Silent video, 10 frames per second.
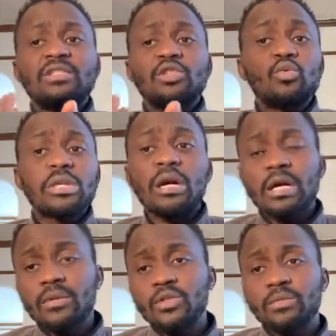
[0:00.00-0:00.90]
you would not
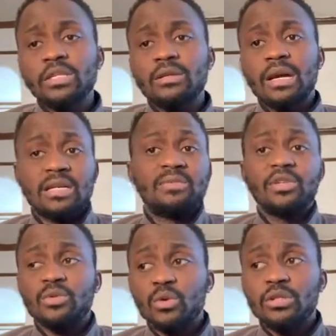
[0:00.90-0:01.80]
come to me to ask me
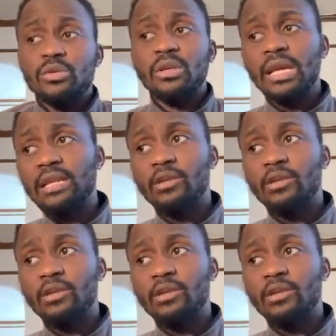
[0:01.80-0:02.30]
you want to learn